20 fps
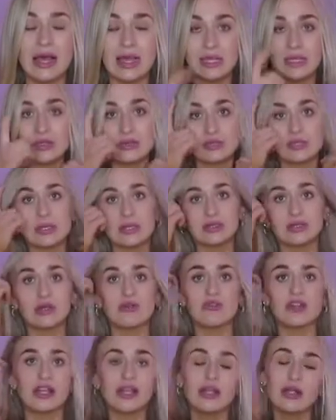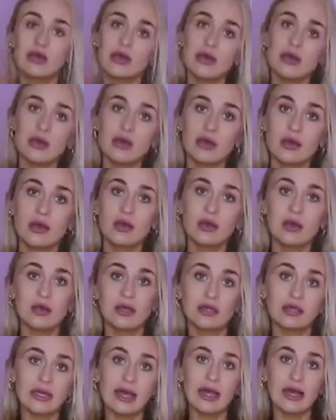at looser sorry,
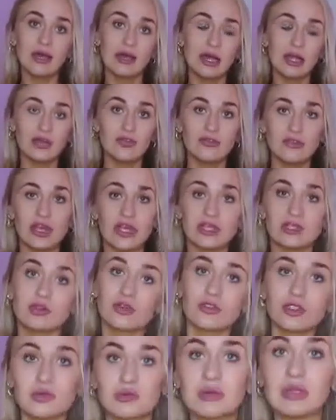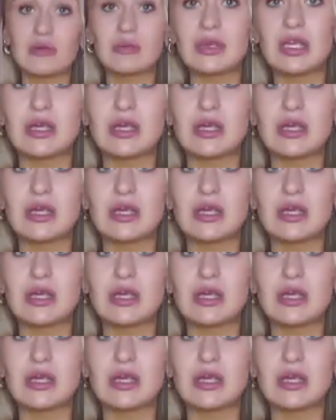yeah, I love this. 100%